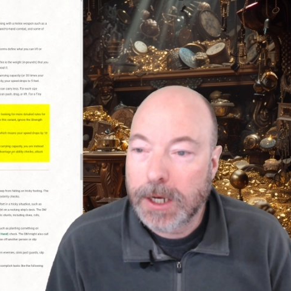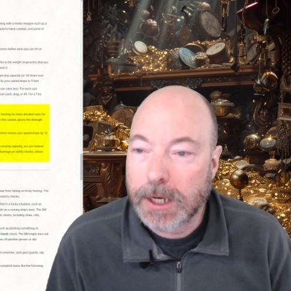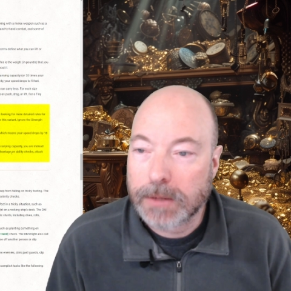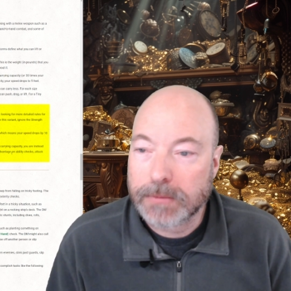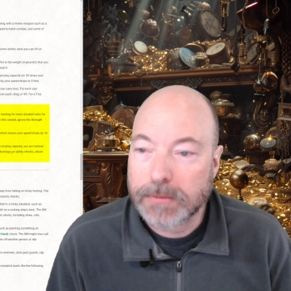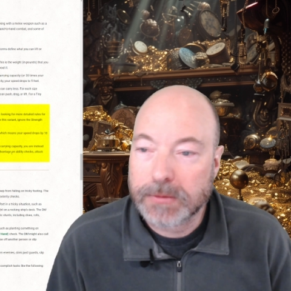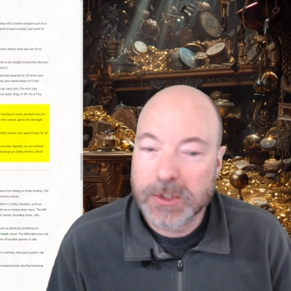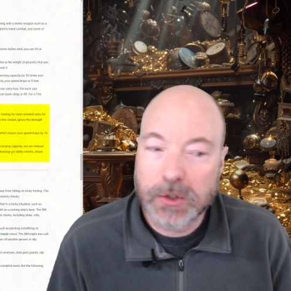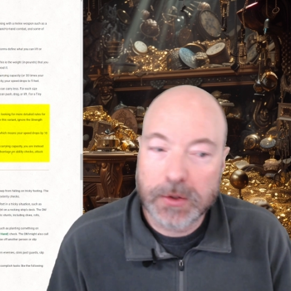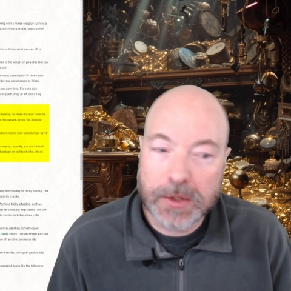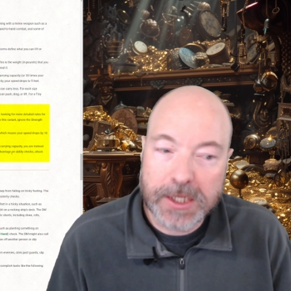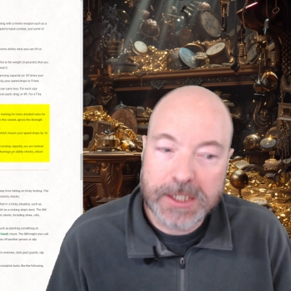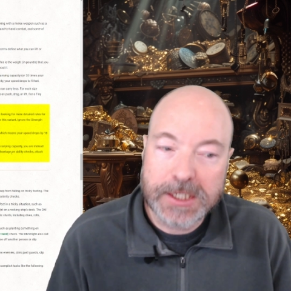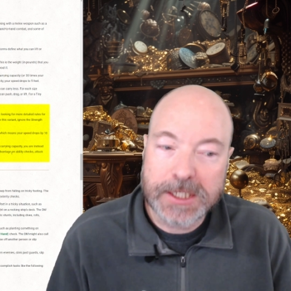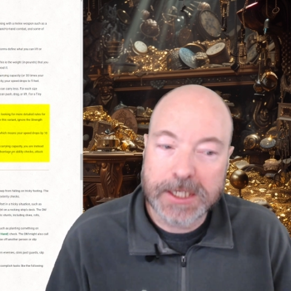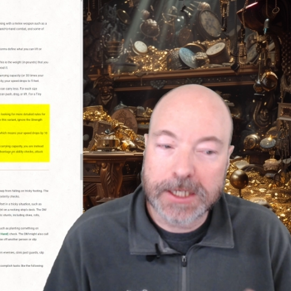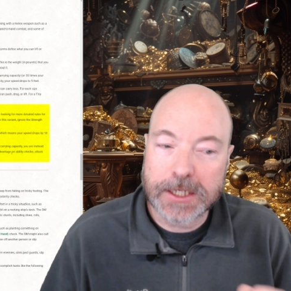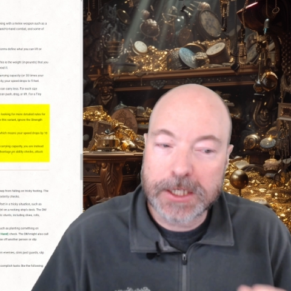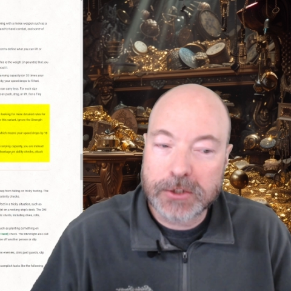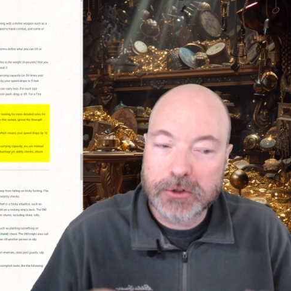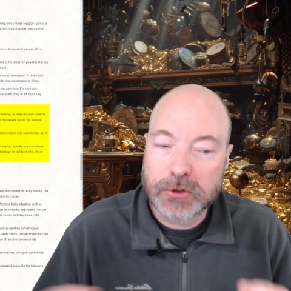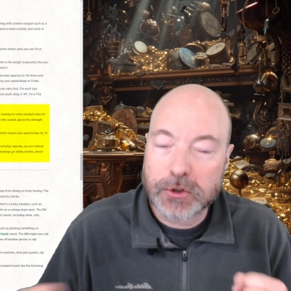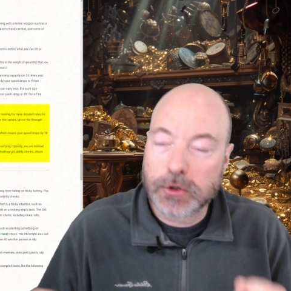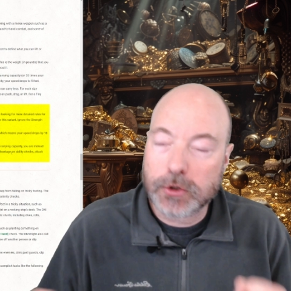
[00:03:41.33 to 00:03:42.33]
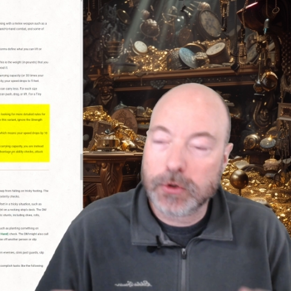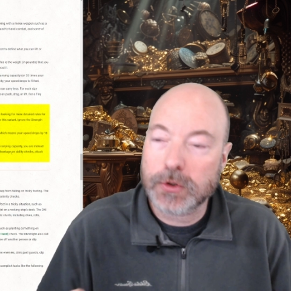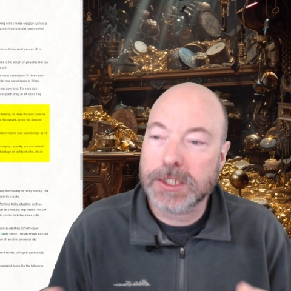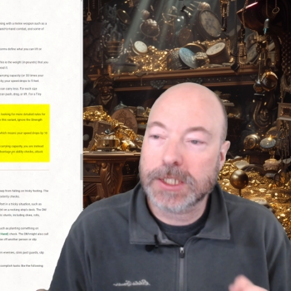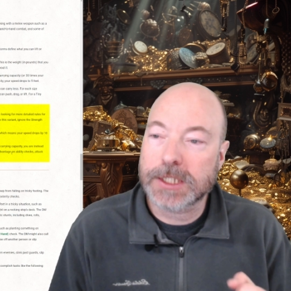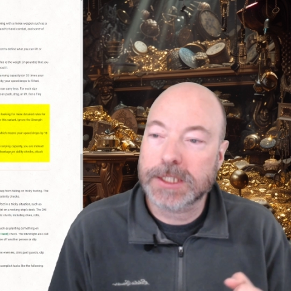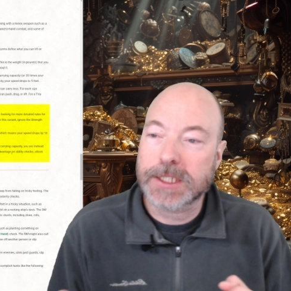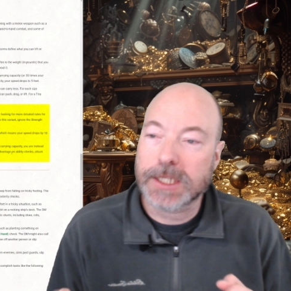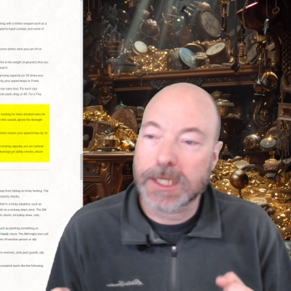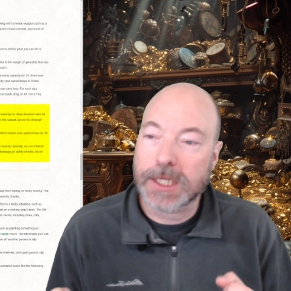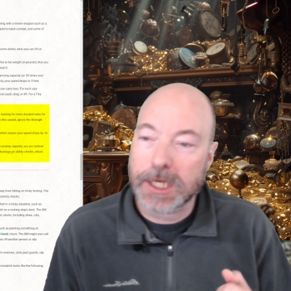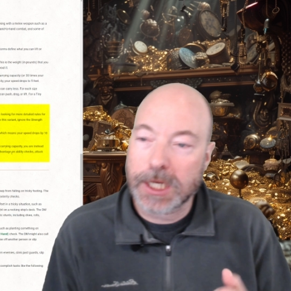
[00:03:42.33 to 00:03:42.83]
So this
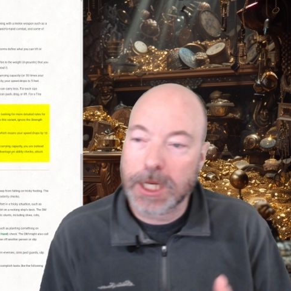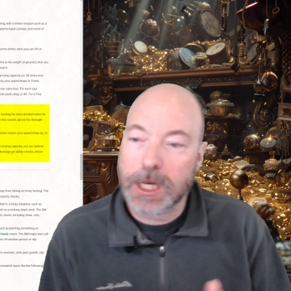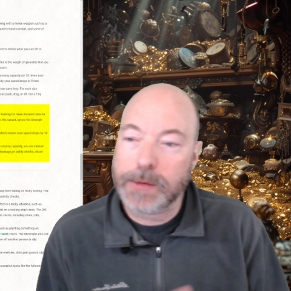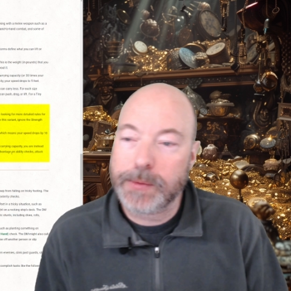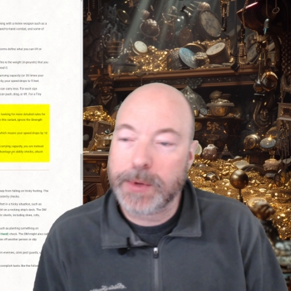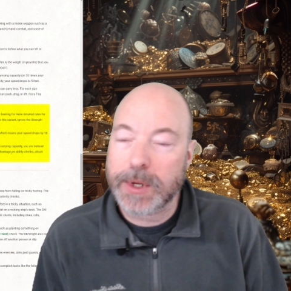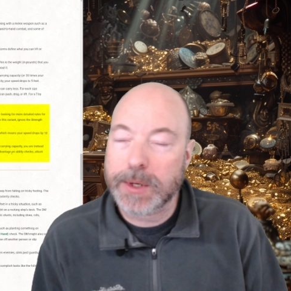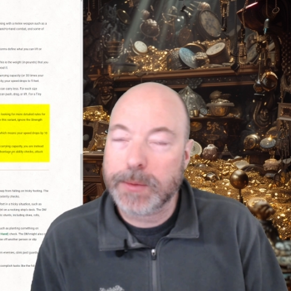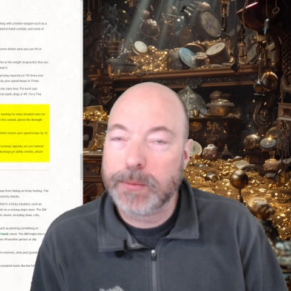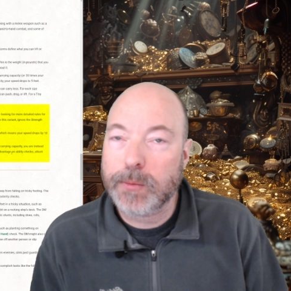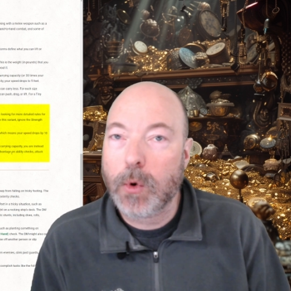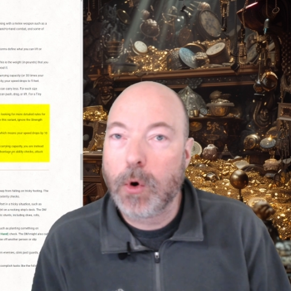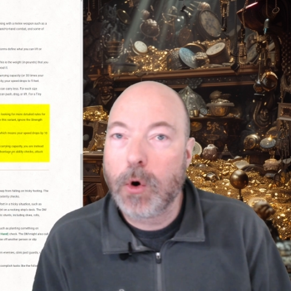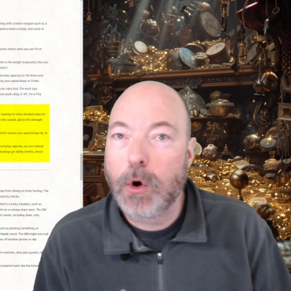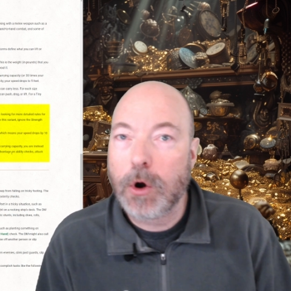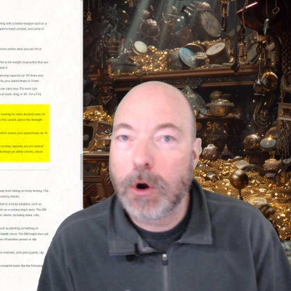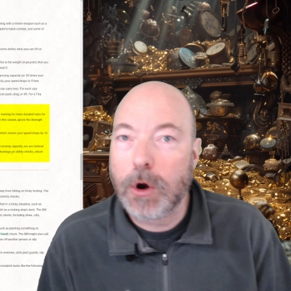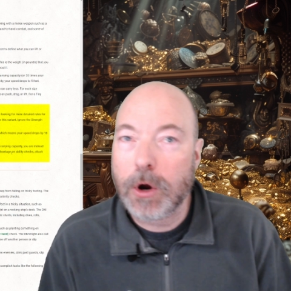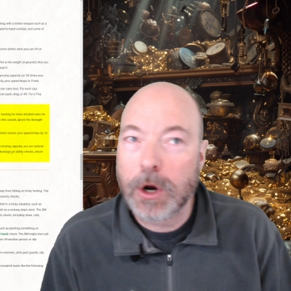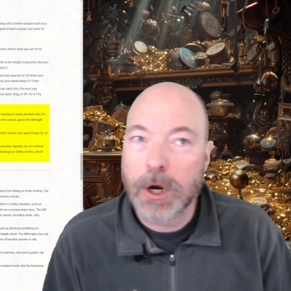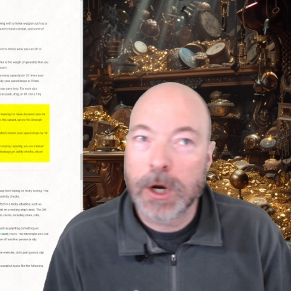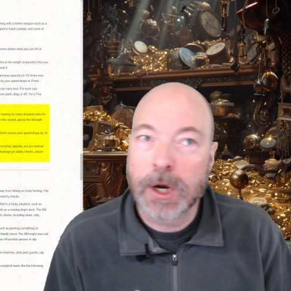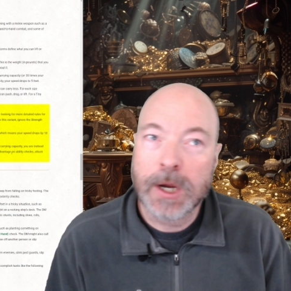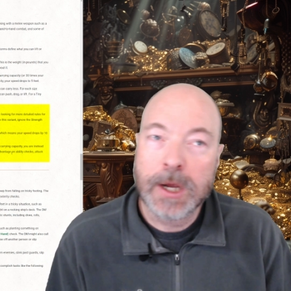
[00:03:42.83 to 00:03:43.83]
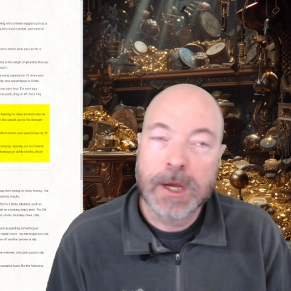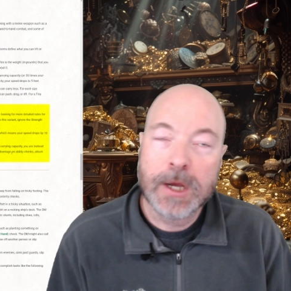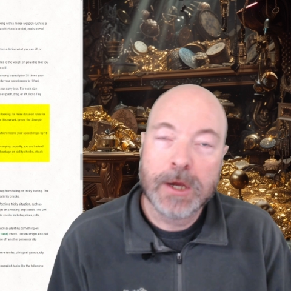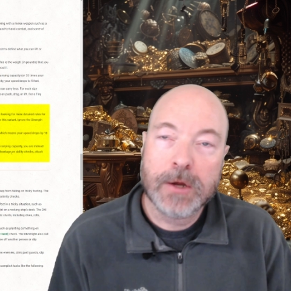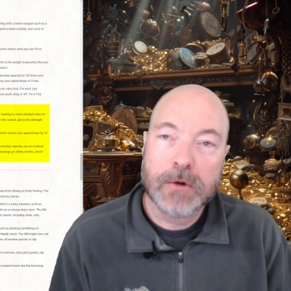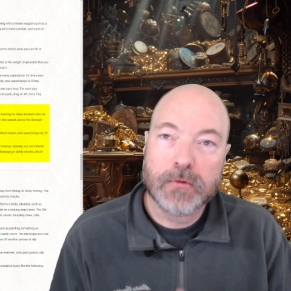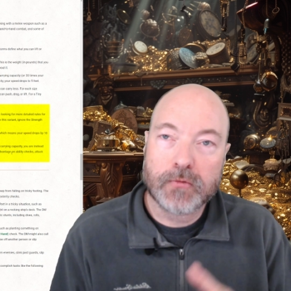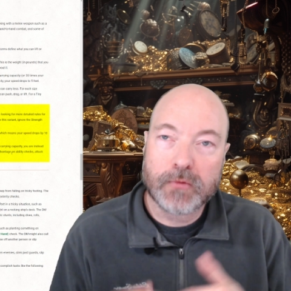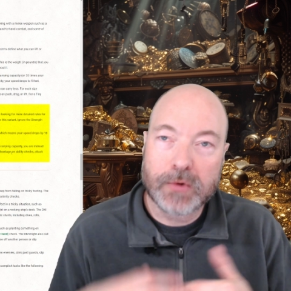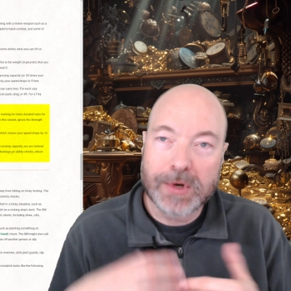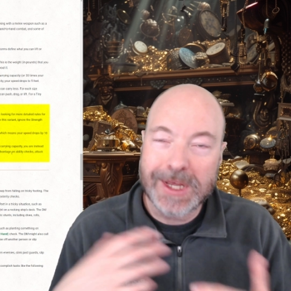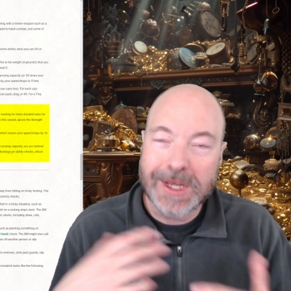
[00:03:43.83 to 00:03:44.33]
introduces a little bit more
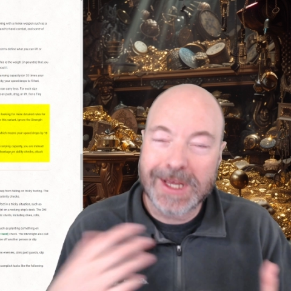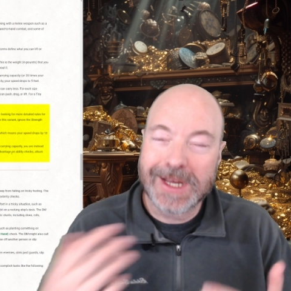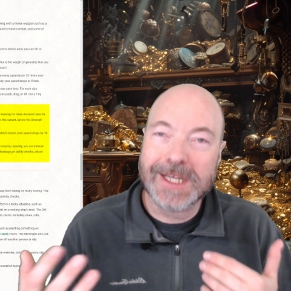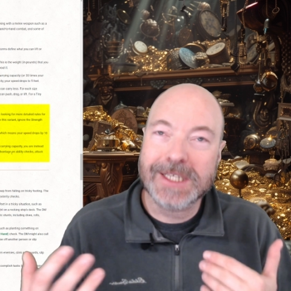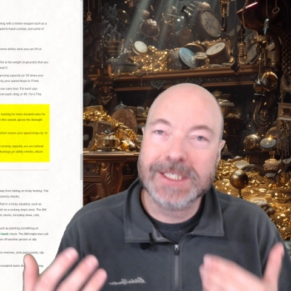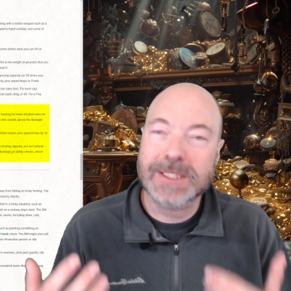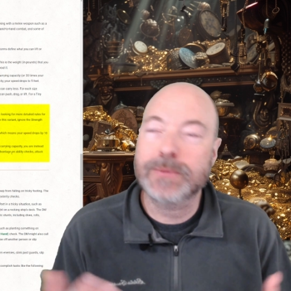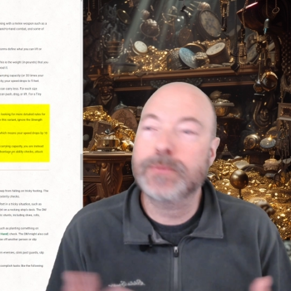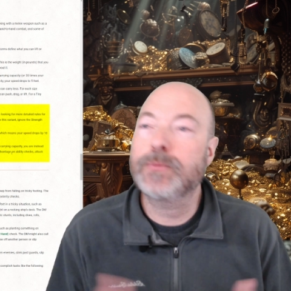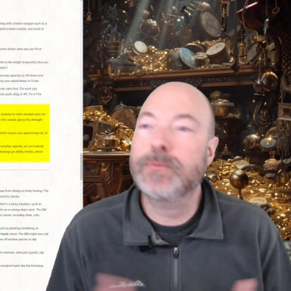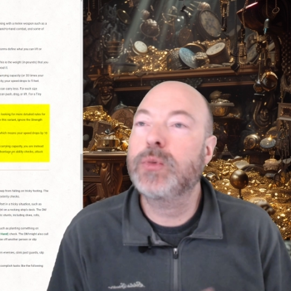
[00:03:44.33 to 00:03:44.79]
realism,